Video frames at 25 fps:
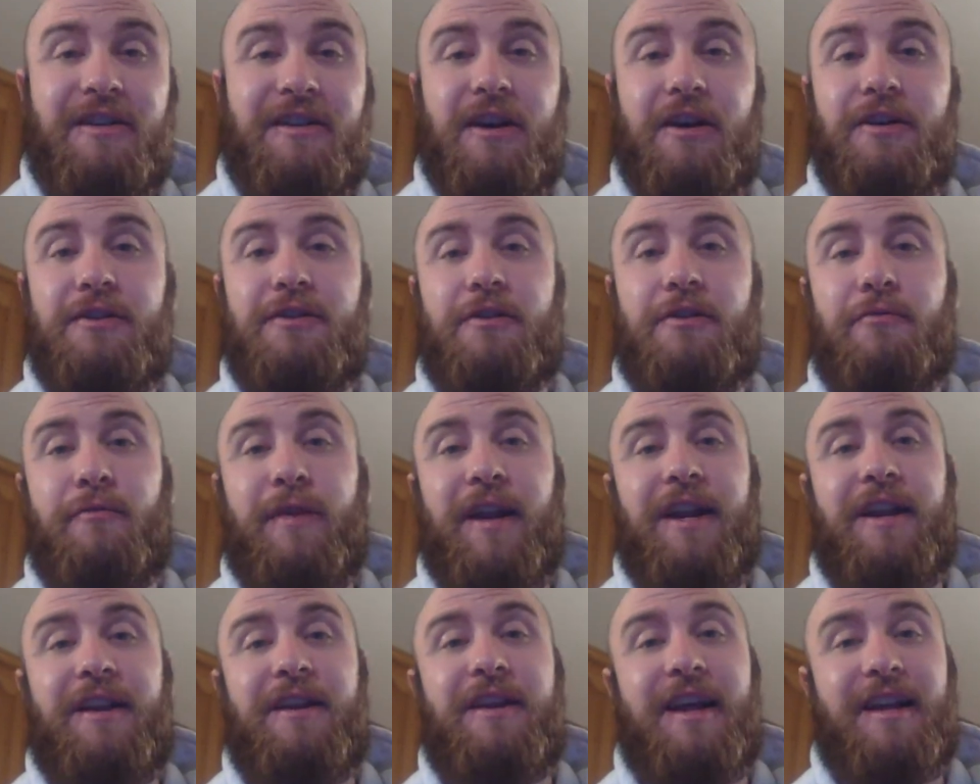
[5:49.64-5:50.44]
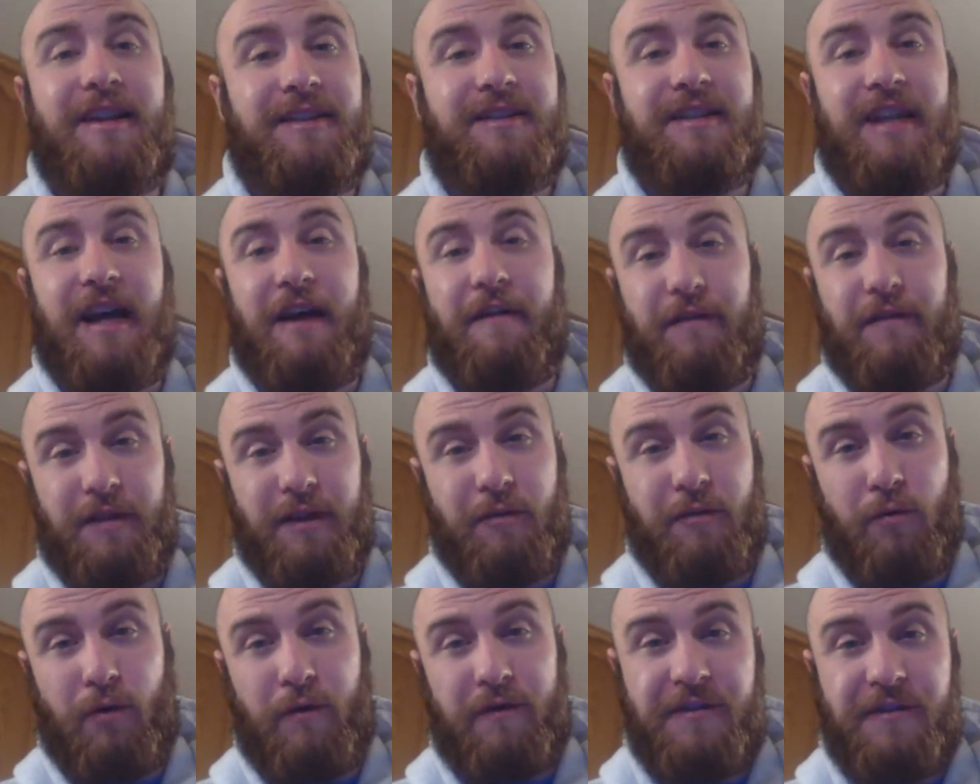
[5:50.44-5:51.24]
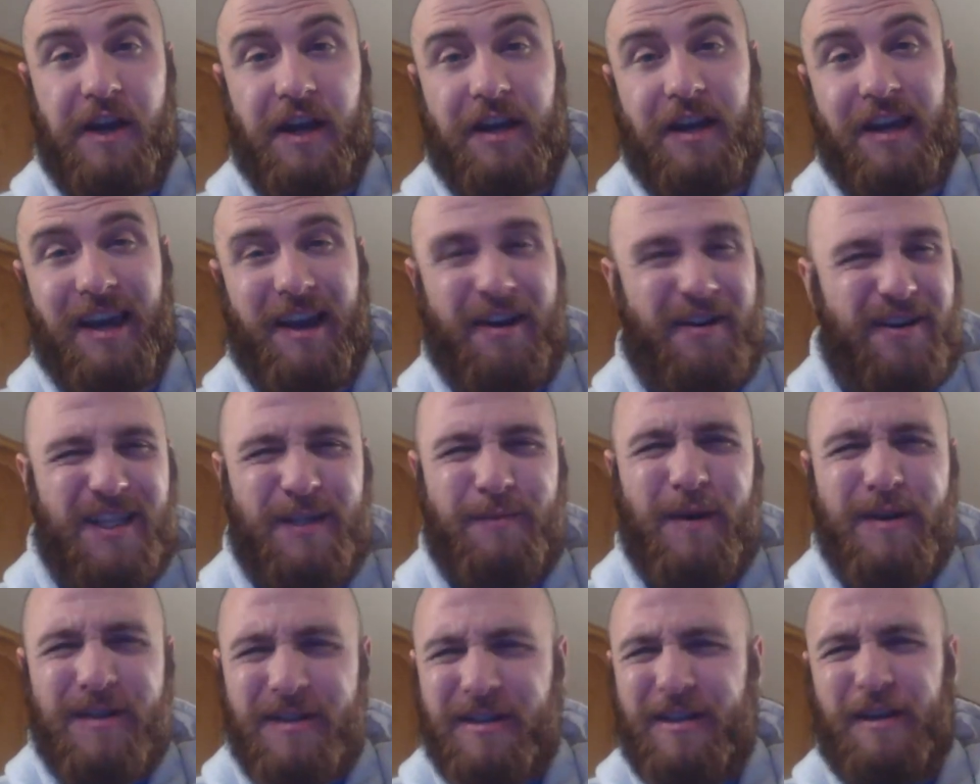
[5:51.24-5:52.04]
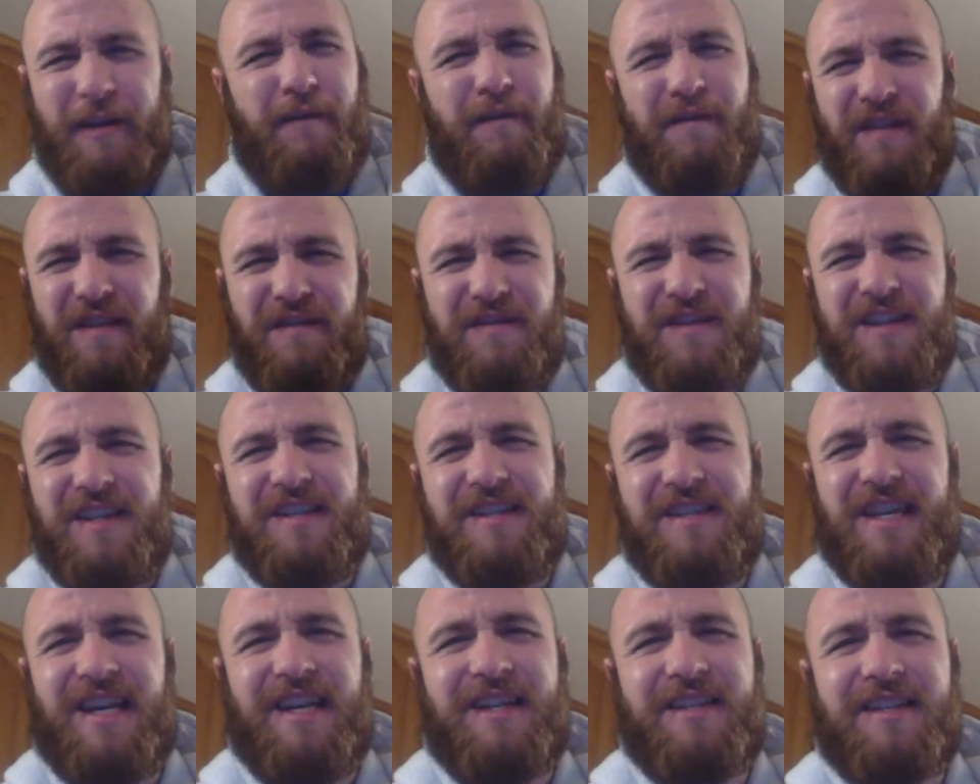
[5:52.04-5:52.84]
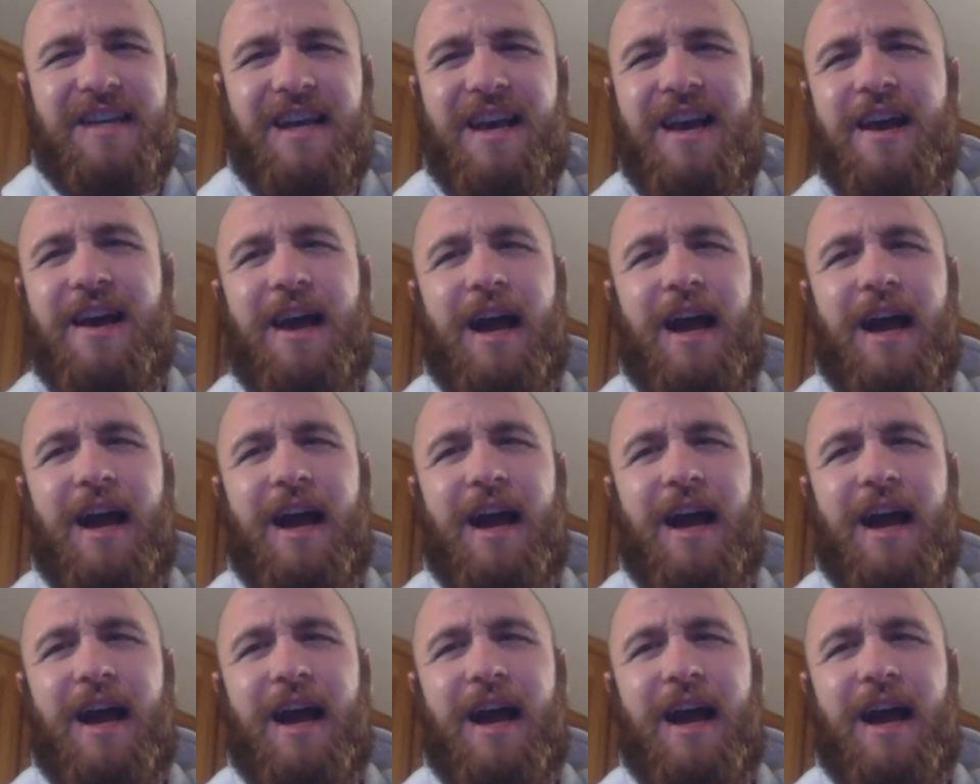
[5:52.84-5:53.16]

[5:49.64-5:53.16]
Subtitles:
underrated and definitely worth checking out, especially at 50 cents.